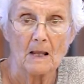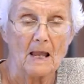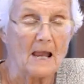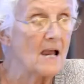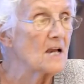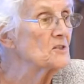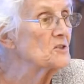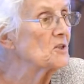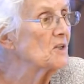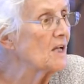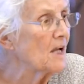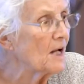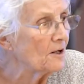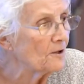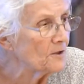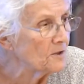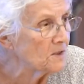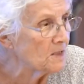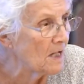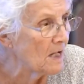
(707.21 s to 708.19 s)
as
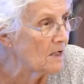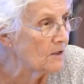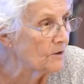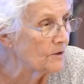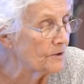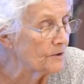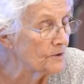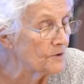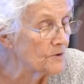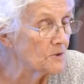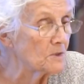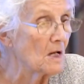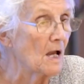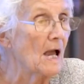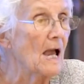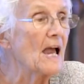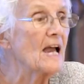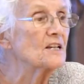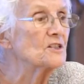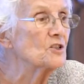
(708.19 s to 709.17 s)
caretakers,
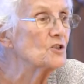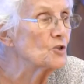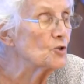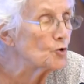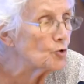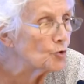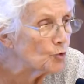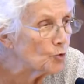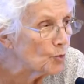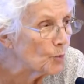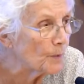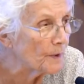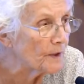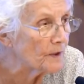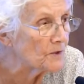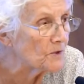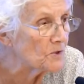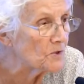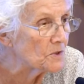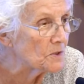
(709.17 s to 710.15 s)
as
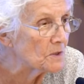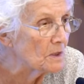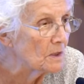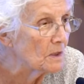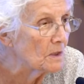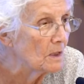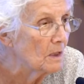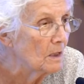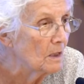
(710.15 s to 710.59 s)
stewards,